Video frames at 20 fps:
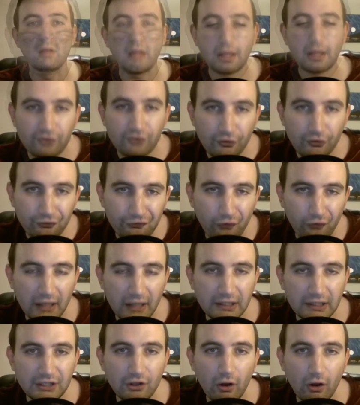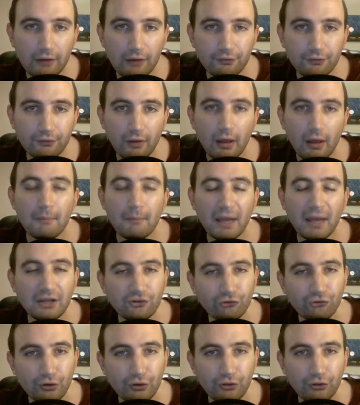And just finally, guys, make
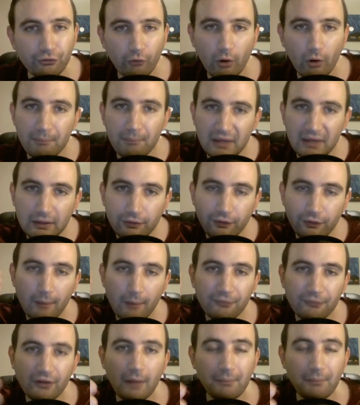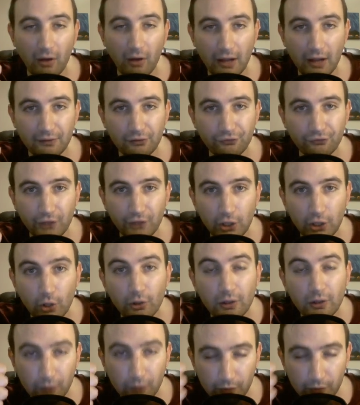sure you throw a big thumbs up behind this video
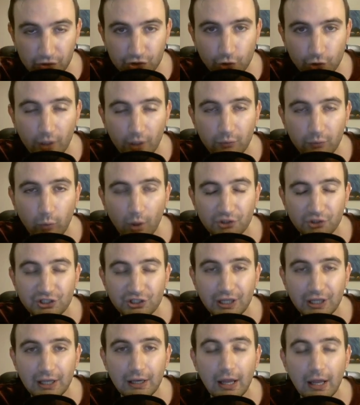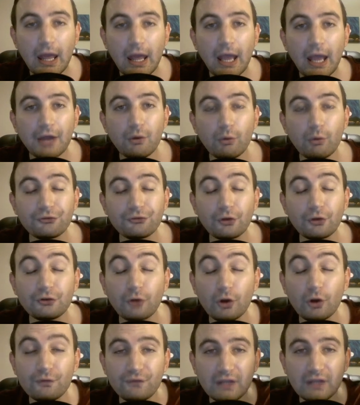if you enjoyed watching it, and also
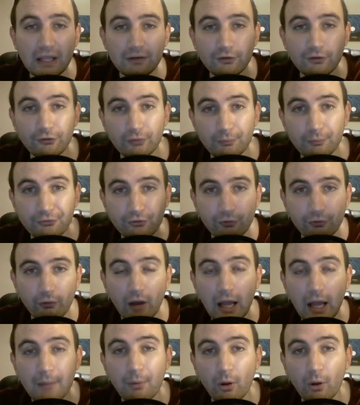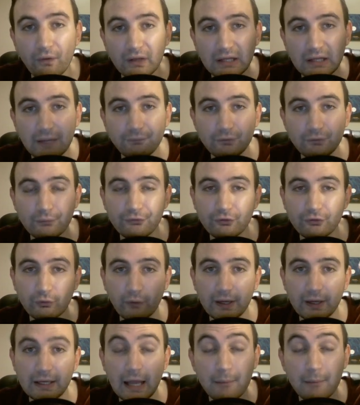don't forget to subscribe on the left of
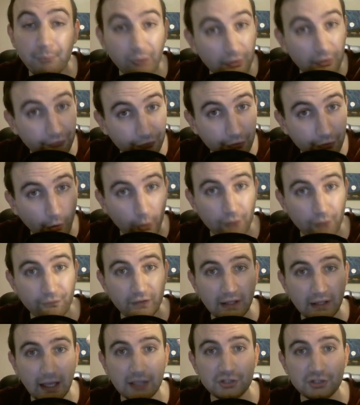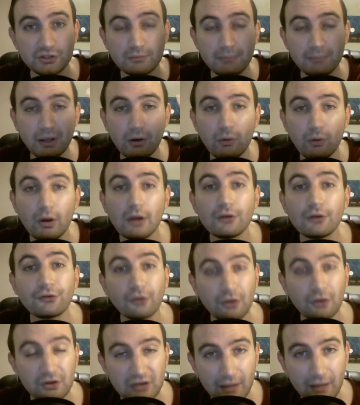screen and press the notification bell so
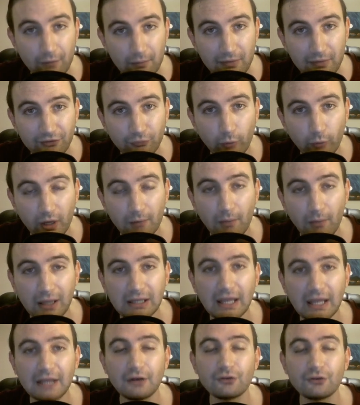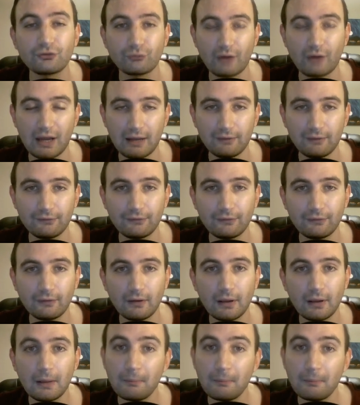you never miss one of my latest rants.